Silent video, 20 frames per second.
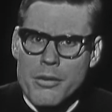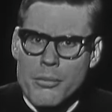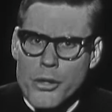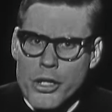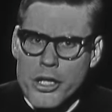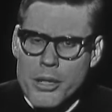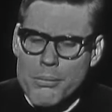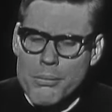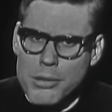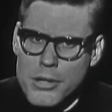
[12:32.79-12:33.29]
more
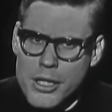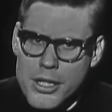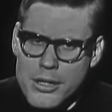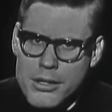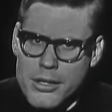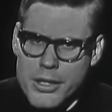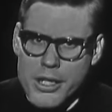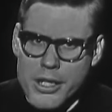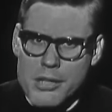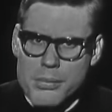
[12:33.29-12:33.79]
complete
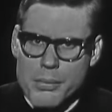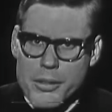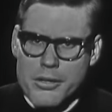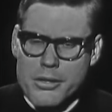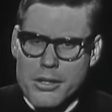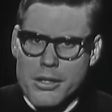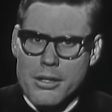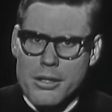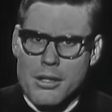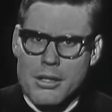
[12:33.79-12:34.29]
and
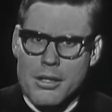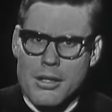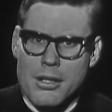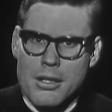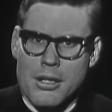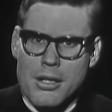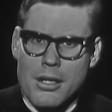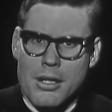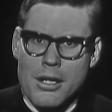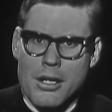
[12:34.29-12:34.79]
explicit,
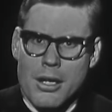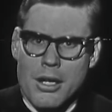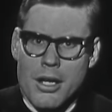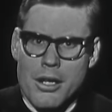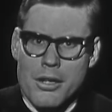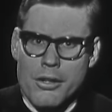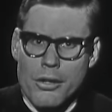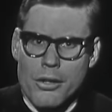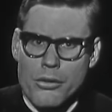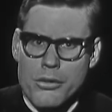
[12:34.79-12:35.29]
and
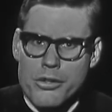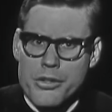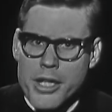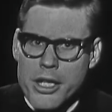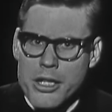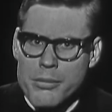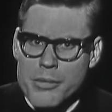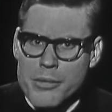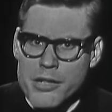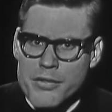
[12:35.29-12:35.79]
his own
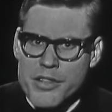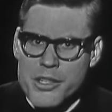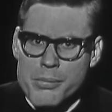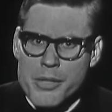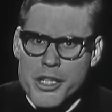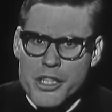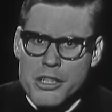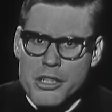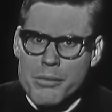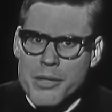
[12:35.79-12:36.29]
statement of his
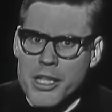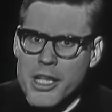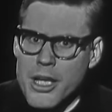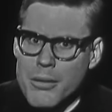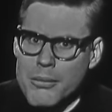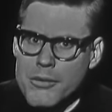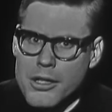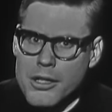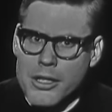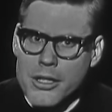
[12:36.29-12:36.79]
mission
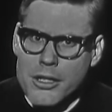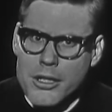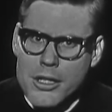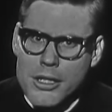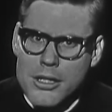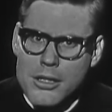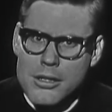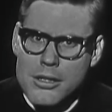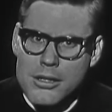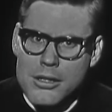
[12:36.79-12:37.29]
became clearer.
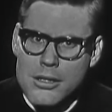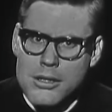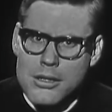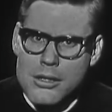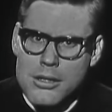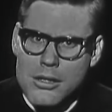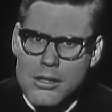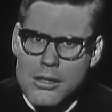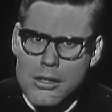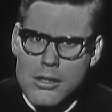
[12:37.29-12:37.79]

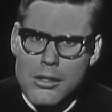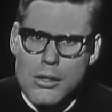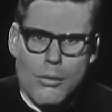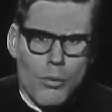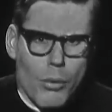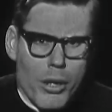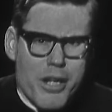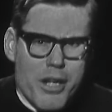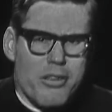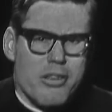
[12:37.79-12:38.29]

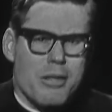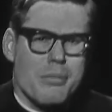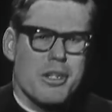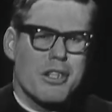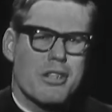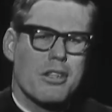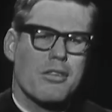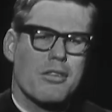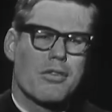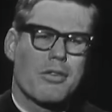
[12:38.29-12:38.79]
What is the
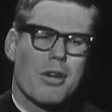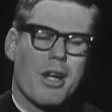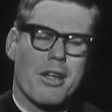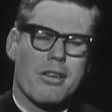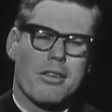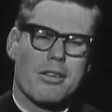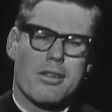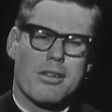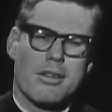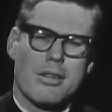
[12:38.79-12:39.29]
mission of
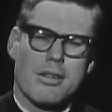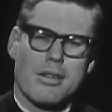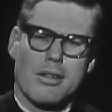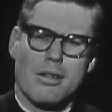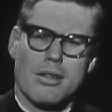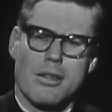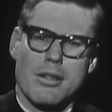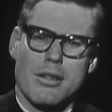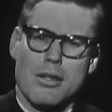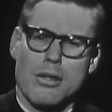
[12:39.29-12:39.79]
Christ?
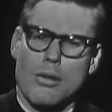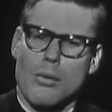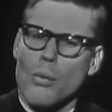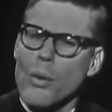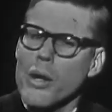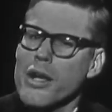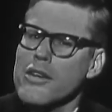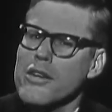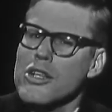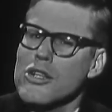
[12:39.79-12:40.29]

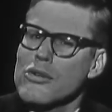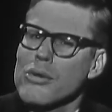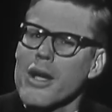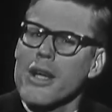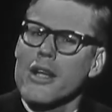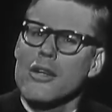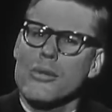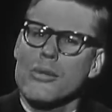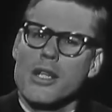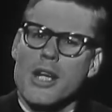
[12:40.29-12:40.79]
What is he
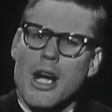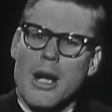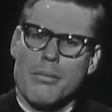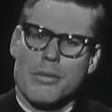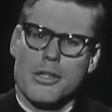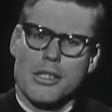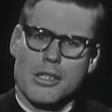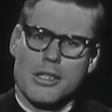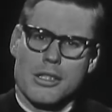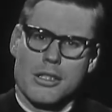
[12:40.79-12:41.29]
trying to accomplish?